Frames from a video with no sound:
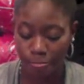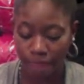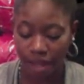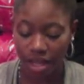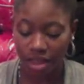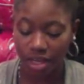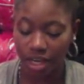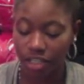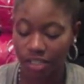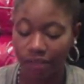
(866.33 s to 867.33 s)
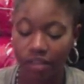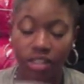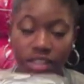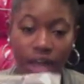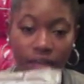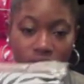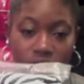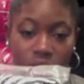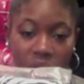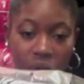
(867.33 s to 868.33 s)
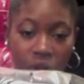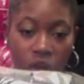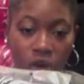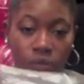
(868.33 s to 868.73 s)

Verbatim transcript: and then I just have this satin zebra pillow